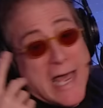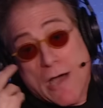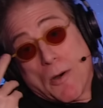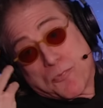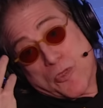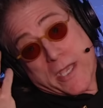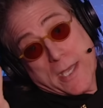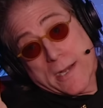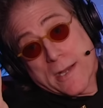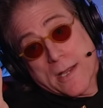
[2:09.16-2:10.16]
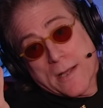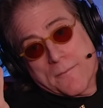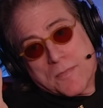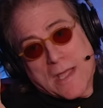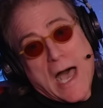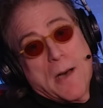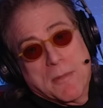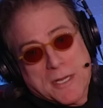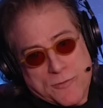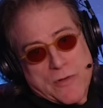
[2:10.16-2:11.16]
Now I'm thinking,
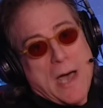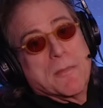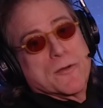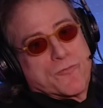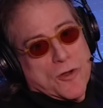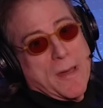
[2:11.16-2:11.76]
I'm in, I'm in for